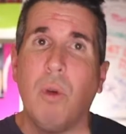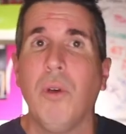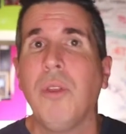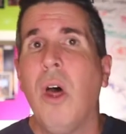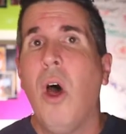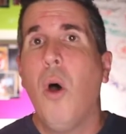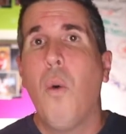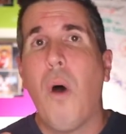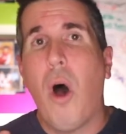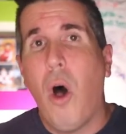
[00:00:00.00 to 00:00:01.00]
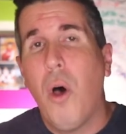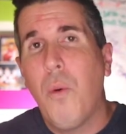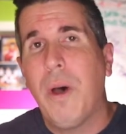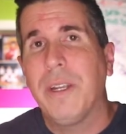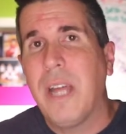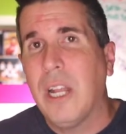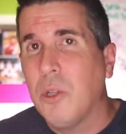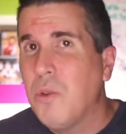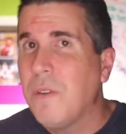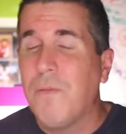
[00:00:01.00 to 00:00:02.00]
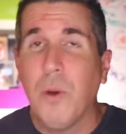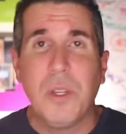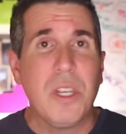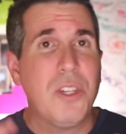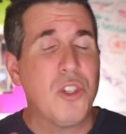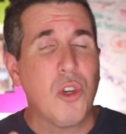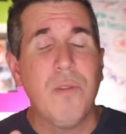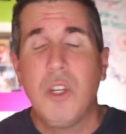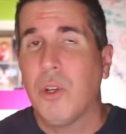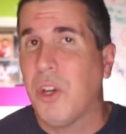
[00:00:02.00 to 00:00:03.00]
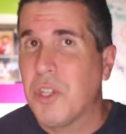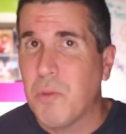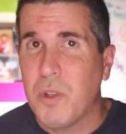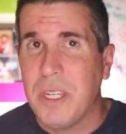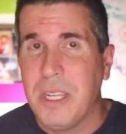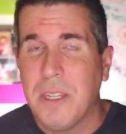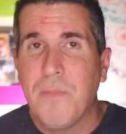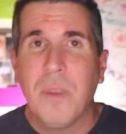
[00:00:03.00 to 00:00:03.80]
growth, all while not losing focus on serving your customers' needs.